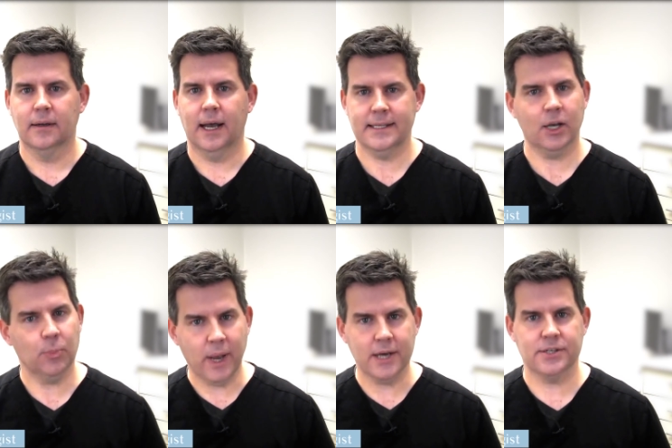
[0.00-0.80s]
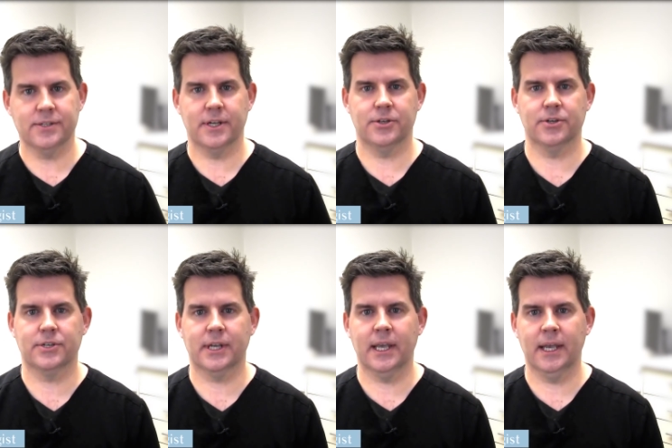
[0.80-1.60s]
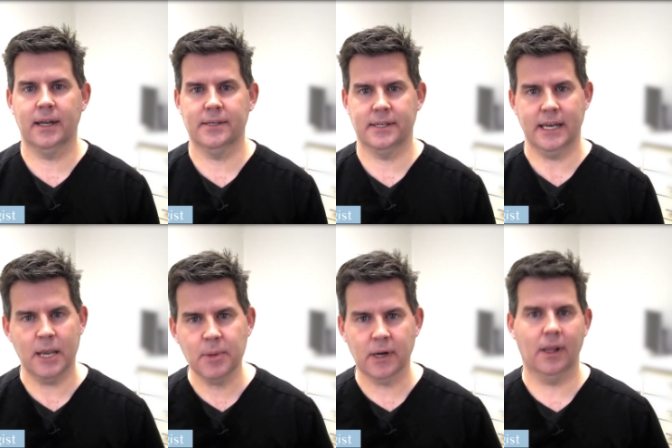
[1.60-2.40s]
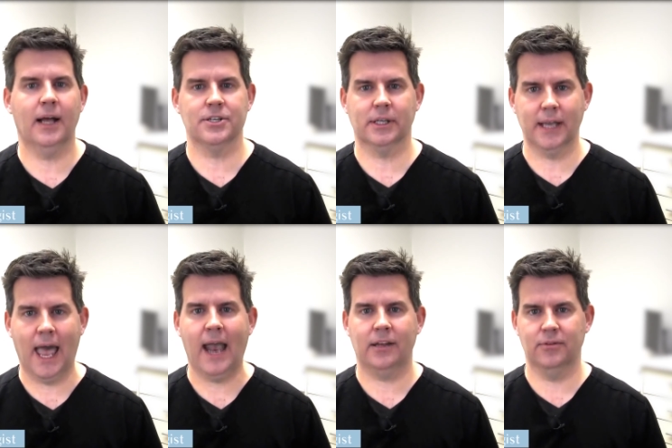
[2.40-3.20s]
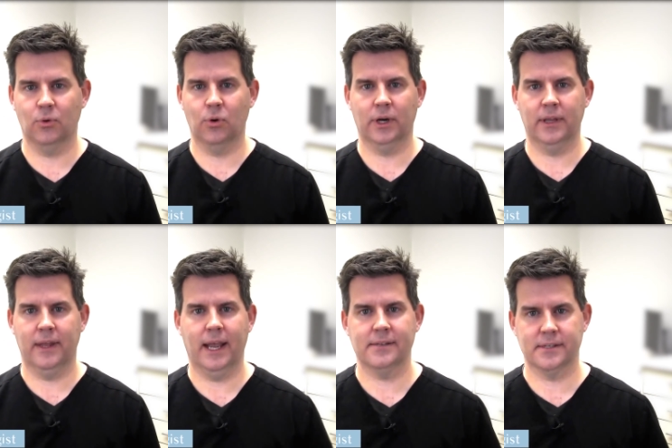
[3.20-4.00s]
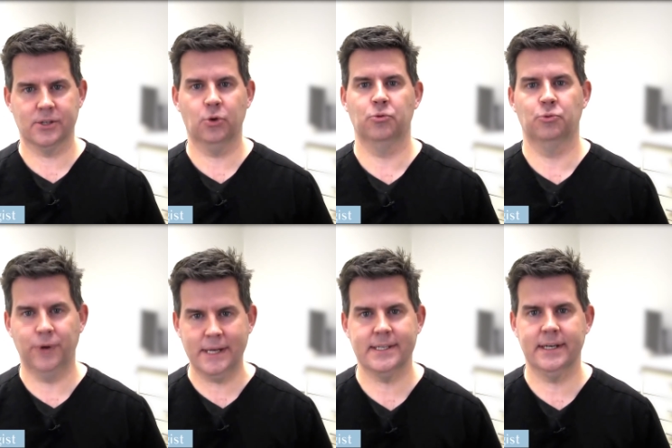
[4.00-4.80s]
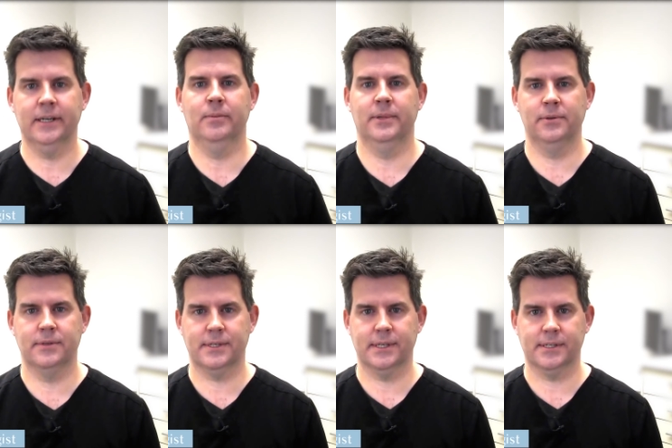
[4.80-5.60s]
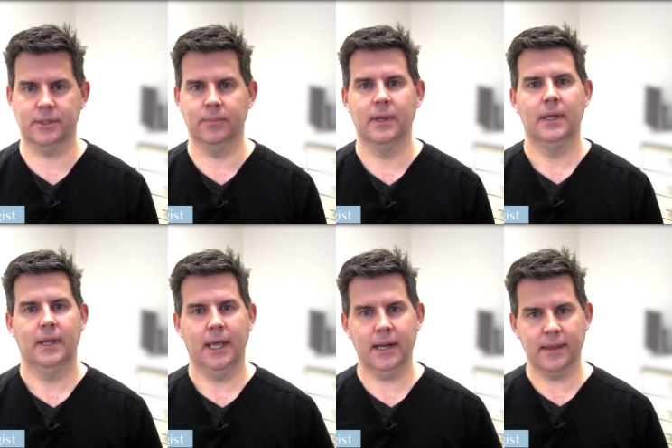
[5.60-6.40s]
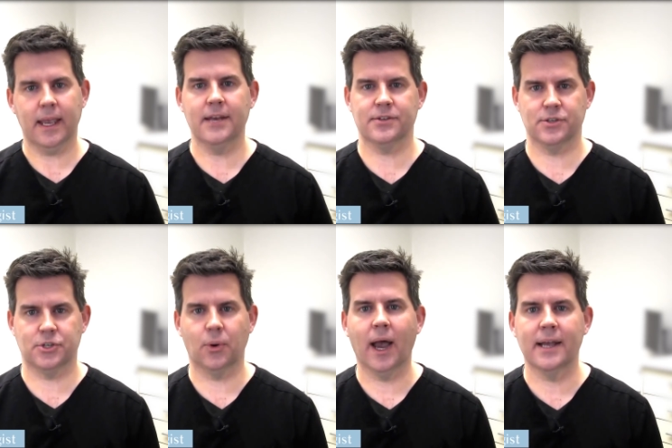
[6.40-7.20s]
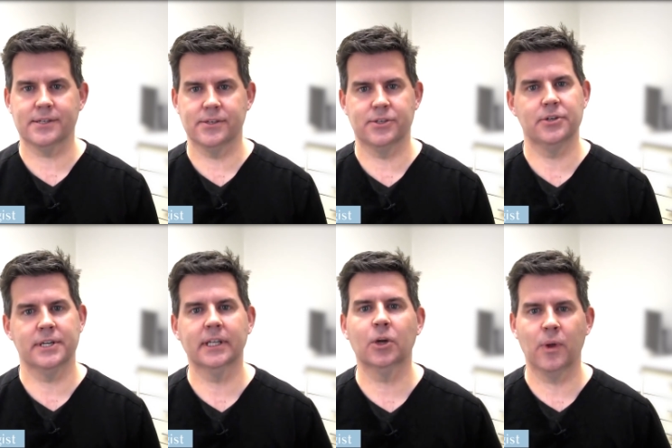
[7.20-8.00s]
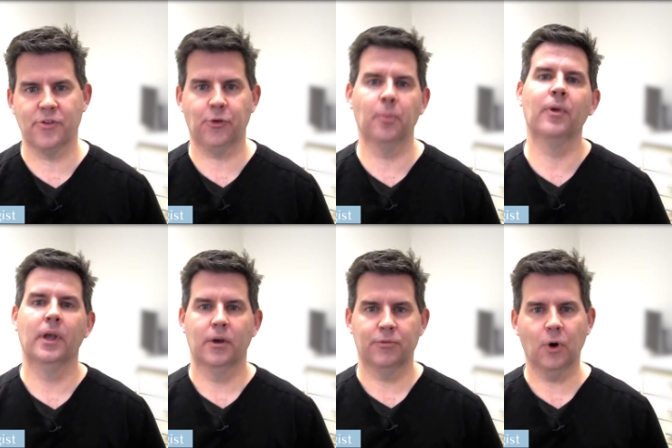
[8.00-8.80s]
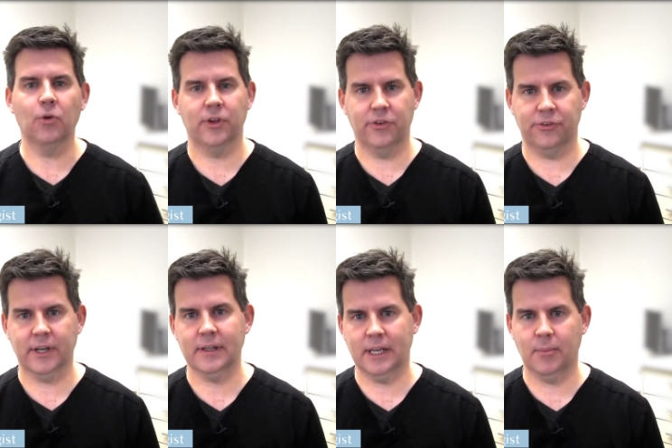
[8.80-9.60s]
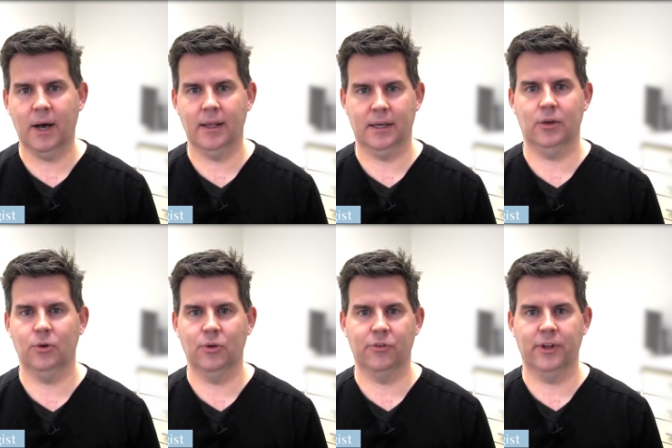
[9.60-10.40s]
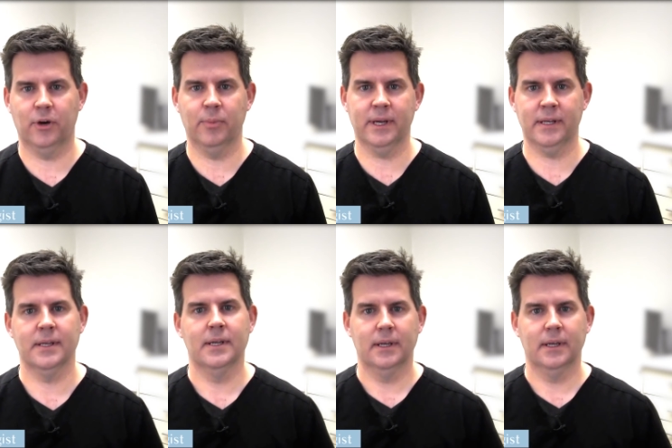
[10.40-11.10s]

I tell patients that your skin is an immunologically active organ that has its own resident immune system. And in the case of psoriasis, you're dealing with some faulty signaling molecules that are being